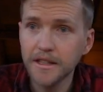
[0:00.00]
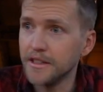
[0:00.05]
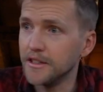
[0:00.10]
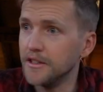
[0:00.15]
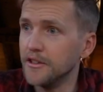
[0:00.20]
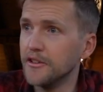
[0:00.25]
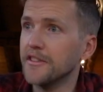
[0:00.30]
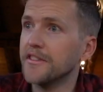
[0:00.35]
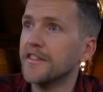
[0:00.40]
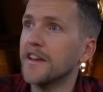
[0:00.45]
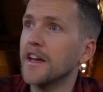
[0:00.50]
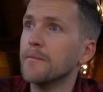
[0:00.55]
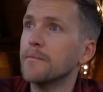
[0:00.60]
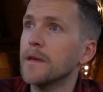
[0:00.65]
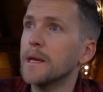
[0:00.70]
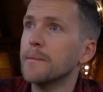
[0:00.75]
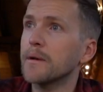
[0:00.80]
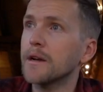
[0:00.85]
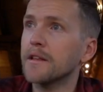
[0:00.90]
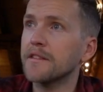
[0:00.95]
You can take
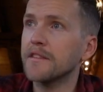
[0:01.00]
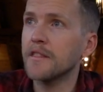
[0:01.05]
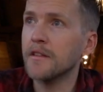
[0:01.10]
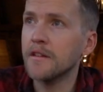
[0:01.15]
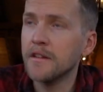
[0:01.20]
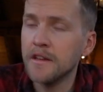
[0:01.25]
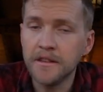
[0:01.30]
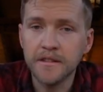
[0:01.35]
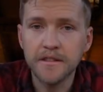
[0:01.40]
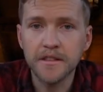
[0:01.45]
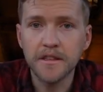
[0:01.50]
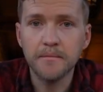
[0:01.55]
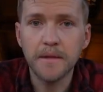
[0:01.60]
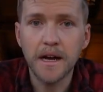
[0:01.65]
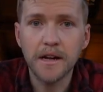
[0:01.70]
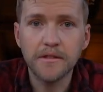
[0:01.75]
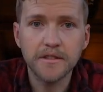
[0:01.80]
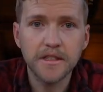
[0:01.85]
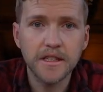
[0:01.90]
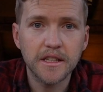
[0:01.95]
people into the
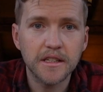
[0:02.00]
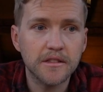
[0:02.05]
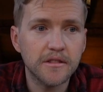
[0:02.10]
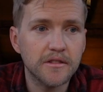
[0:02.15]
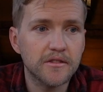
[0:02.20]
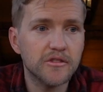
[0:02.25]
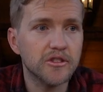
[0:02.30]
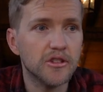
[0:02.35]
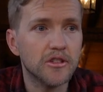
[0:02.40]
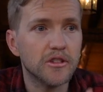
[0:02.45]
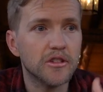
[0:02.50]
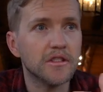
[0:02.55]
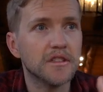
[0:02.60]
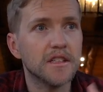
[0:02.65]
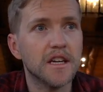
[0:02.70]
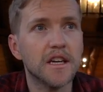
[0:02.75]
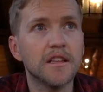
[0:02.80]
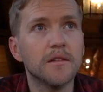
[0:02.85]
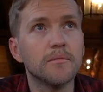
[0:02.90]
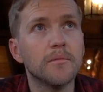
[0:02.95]
mountains, you can
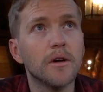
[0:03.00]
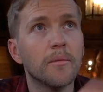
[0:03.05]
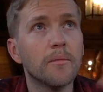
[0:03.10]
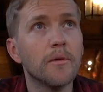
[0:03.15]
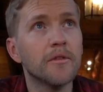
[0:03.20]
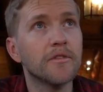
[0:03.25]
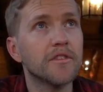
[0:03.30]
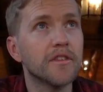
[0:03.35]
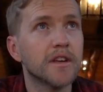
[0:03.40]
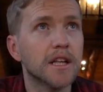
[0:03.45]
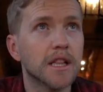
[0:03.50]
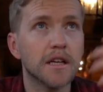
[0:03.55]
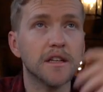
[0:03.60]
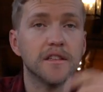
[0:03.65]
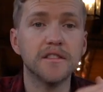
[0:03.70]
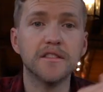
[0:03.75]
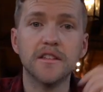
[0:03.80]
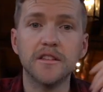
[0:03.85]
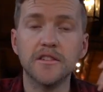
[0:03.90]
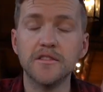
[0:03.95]
take them up onto the
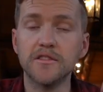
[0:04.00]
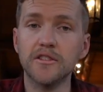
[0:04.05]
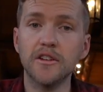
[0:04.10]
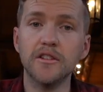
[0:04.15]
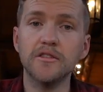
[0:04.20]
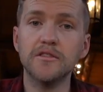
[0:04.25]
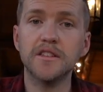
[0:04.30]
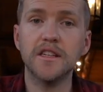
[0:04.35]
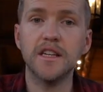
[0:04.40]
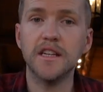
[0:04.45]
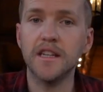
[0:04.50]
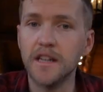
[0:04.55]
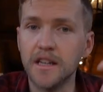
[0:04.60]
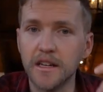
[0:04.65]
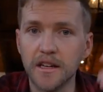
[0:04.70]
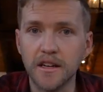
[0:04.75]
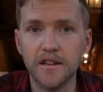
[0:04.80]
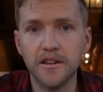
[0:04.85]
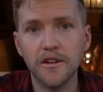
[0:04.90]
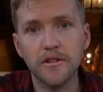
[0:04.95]
glaciers, go
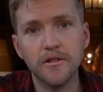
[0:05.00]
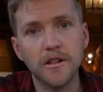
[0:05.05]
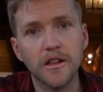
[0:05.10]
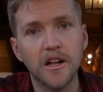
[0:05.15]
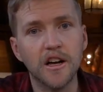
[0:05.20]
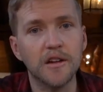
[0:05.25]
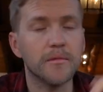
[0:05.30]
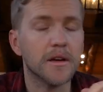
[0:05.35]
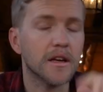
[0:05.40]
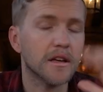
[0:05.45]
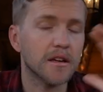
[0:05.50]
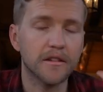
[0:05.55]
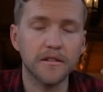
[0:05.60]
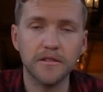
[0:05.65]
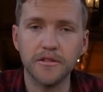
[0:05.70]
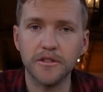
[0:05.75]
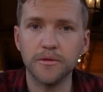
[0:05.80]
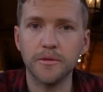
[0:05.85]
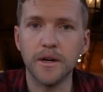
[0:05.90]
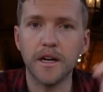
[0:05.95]
skiing, go climbing,
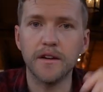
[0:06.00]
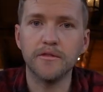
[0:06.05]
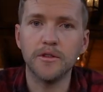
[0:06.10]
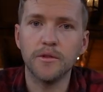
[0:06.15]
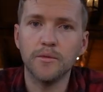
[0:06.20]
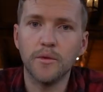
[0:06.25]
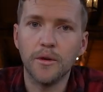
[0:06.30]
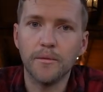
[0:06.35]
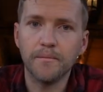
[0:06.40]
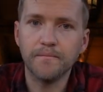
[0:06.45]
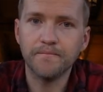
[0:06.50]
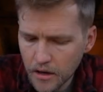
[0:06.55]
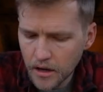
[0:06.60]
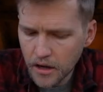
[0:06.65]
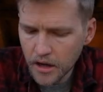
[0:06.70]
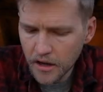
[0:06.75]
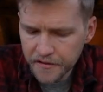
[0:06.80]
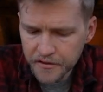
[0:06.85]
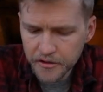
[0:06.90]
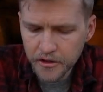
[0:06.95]
do whatever you want.
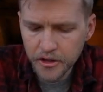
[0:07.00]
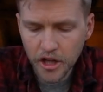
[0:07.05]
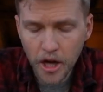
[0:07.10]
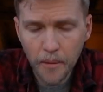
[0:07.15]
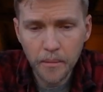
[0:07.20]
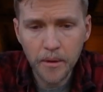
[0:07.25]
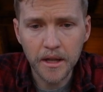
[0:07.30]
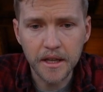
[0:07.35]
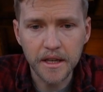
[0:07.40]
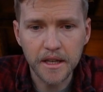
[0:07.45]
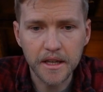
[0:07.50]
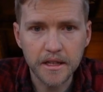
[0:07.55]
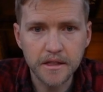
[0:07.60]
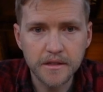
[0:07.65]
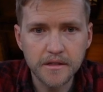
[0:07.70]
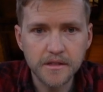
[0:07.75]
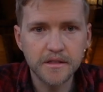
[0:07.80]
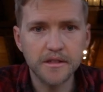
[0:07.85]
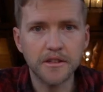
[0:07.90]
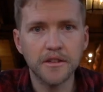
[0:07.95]
After a couple of
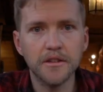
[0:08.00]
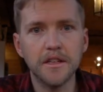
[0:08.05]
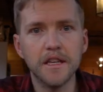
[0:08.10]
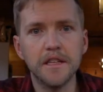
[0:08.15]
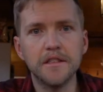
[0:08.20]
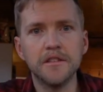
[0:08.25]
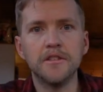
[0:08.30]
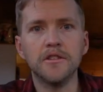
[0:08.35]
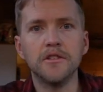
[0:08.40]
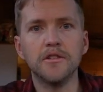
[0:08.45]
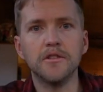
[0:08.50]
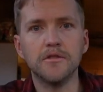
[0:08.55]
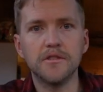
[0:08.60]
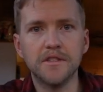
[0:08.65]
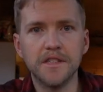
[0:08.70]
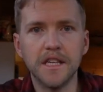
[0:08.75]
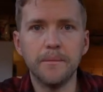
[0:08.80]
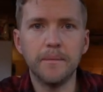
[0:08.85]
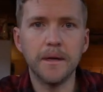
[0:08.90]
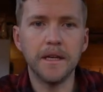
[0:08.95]
years, you need to do
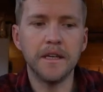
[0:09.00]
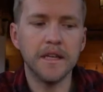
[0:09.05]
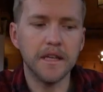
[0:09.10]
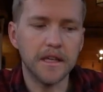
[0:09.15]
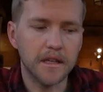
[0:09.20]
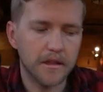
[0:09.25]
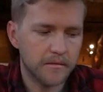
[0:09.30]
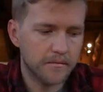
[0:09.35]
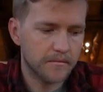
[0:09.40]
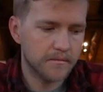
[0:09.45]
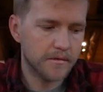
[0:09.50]
CPD.